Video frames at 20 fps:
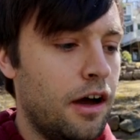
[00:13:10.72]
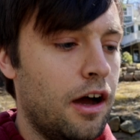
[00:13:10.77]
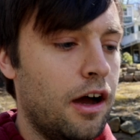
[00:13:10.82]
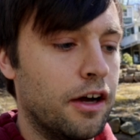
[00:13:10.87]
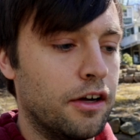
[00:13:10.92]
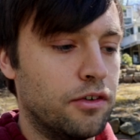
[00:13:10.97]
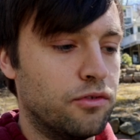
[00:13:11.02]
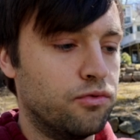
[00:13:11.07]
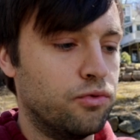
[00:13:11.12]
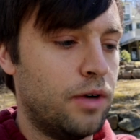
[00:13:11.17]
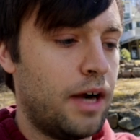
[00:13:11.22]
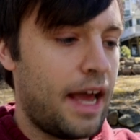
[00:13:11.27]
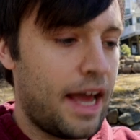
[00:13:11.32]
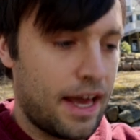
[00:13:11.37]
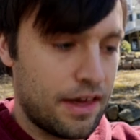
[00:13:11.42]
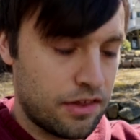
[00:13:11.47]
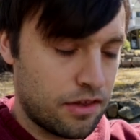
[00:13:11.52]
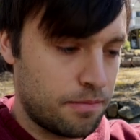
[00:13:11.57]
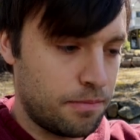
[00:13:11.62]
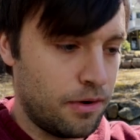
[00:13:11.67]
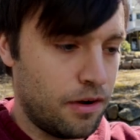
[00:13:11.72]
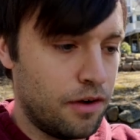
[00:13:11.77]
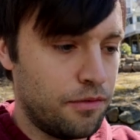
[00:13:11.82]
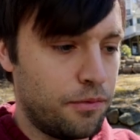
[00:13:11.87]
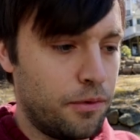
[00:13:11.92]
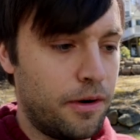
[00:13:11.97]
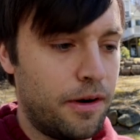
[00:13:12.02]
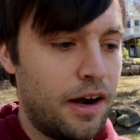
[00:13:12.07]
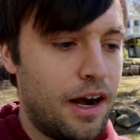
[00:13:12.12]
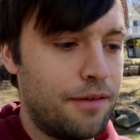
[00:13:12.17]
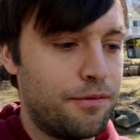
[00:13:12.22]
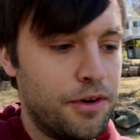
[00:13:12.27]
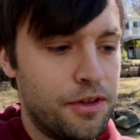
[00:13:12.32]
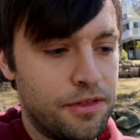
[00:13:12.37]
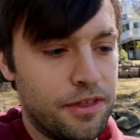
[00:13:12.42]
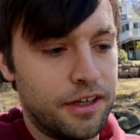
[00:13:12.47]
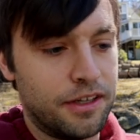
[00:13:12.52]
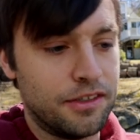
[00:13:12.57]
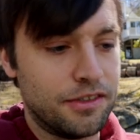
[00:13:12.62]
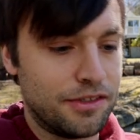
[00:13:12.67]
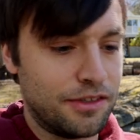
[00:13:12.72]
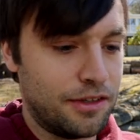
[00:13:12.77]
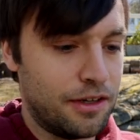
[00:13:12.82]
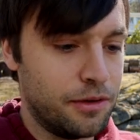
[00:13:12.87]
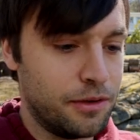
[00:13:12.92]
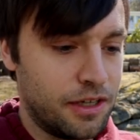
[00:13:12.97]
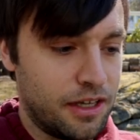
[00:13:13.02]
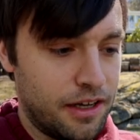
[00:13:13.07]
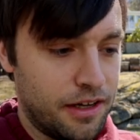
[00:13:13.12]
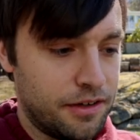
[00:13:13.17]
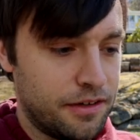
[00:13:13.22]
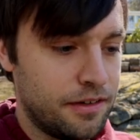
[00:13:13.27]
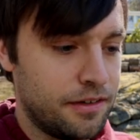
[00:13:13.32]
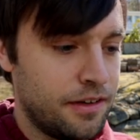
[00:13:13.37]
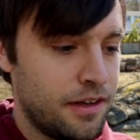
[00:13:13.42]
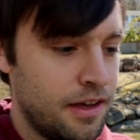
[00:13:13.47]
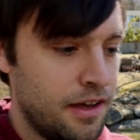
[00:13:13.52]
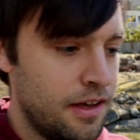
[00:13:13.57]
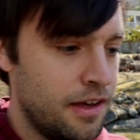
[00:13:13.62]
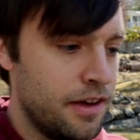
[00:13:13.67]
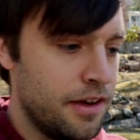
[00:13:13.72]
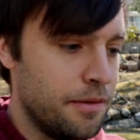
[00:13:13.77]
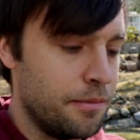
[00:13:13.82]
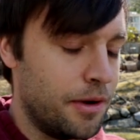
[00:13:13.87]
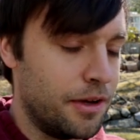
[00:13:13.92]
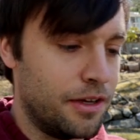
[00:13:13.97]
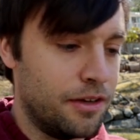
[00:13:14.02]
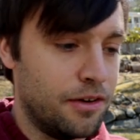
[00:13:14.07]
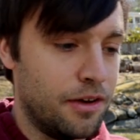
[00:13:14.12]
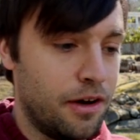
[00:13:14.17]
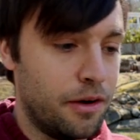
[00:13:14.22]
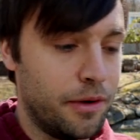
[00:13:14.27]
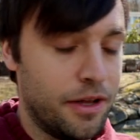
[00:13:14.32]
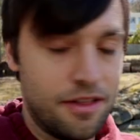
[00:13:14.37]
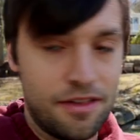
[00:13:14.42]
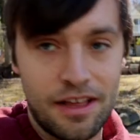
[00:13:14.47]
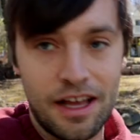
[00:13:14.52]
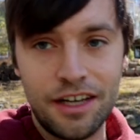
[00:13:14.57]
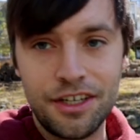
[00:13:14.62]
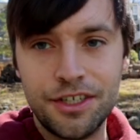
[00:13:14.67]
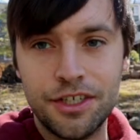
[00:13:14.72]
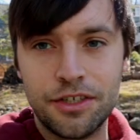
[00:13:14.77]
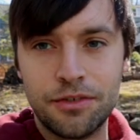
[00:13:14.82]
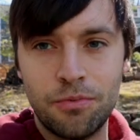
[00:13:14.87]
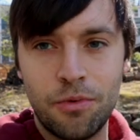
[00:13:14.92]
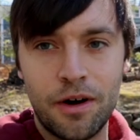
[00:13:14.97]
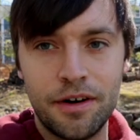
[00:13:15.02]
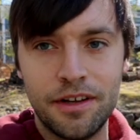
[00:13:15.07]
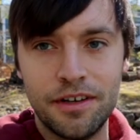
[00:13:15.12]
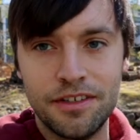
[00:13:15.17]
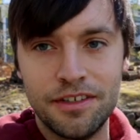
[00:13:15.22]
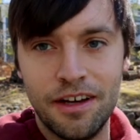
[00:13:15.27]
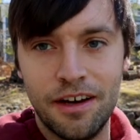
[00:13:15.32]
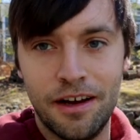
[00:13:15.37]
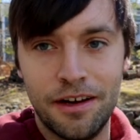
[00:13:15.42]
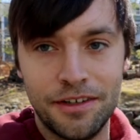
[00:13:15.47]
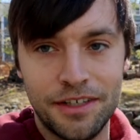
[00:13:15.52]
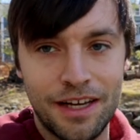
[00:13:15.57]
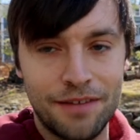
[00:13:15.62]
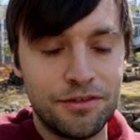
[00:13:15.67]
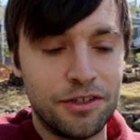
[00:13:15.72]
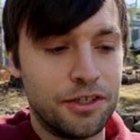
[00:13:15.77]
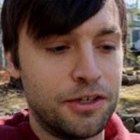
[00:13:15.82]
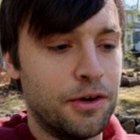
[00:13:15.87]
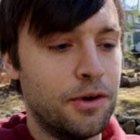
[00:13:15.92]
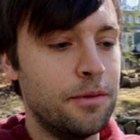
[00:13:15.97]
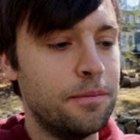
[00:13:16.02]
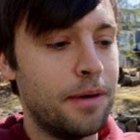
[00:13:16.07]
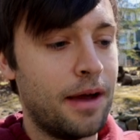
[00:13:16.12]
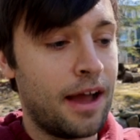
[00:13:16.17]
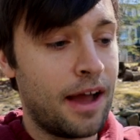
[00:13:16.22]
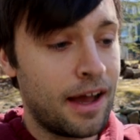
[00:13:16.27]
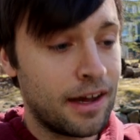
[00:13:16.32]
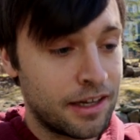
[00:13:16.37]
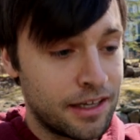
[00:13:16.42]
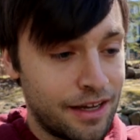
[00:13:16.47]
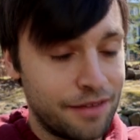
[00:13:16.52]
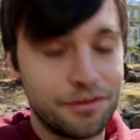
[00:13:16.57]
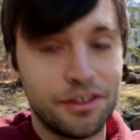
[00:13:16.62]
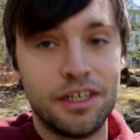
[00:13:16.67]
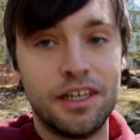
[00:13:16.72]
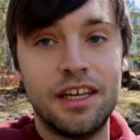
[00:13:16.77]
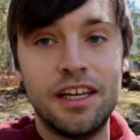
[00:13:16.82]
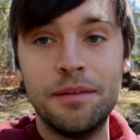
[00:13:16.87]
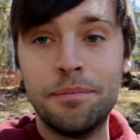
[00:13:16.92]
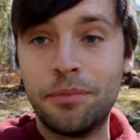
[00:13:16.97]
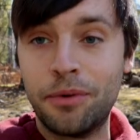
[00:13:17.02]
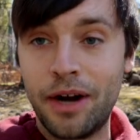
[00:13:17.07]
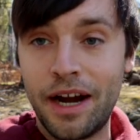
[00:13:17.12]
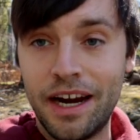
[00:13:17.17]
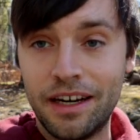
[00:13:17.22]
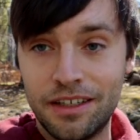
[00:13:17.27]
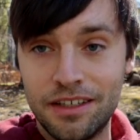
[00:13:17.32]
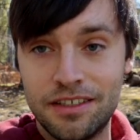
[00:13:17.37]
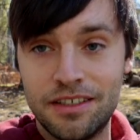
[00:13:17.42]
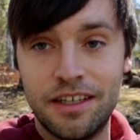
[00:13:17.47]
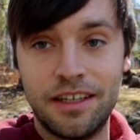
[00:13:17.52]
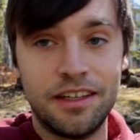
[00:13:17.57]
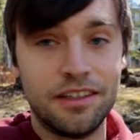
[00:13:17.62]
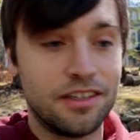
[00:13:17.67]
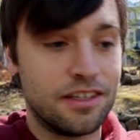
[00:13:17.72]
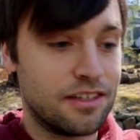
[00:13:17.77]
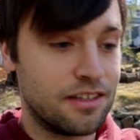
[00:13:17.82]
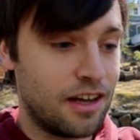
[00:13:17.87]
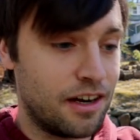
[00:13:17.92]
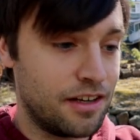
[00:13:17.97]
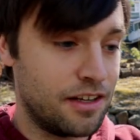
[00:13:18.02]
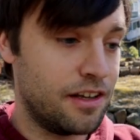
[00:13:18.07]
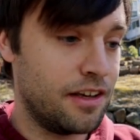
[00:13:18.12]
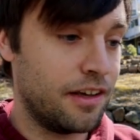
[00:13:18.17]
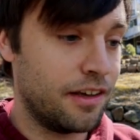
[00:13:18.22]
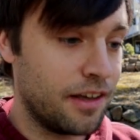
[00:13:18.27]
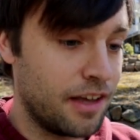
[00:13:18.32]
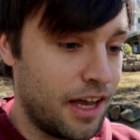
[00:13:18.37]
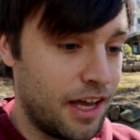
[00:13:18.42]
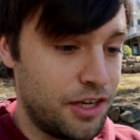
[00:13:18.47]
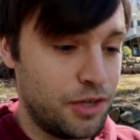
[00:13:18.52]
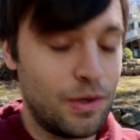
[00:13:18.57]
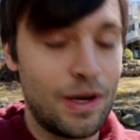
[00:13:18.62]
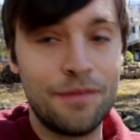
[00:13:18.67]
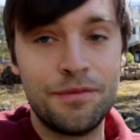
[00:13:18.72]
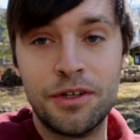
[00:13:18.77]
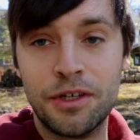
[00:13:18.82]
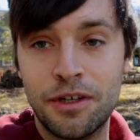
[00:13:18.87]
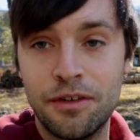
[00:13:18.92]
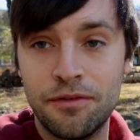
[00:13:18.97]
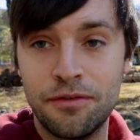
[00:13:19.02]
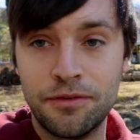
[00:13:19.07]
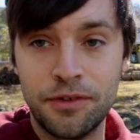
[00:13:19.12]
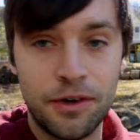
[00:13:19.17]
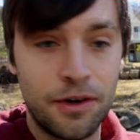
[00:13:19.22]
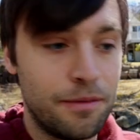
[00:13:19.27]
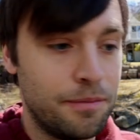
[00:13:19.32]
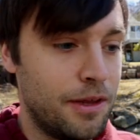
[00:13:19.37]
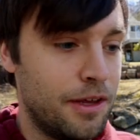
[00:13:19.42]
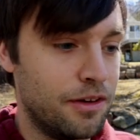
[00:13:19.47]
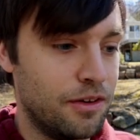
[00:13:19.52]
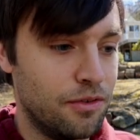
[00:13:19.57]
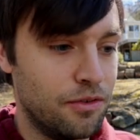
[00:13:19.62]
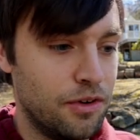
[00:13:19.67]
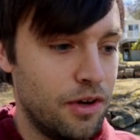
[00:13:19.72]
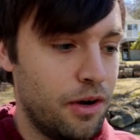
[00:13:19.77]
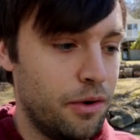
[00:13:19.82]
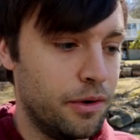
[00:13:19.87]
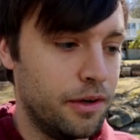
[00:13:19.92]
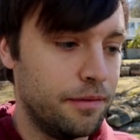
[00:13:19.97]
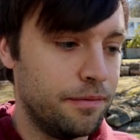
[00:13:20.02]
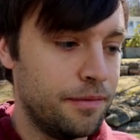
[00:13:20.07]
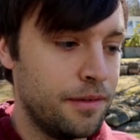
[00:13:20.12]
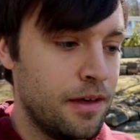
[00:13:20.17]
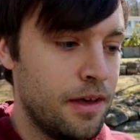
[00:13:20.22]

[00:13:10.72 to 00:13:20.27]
a grasp of where everything is located. But you know, it's not just one and done. You have to go back, you have to keep practicing and studying, and you have to confirm that you know it.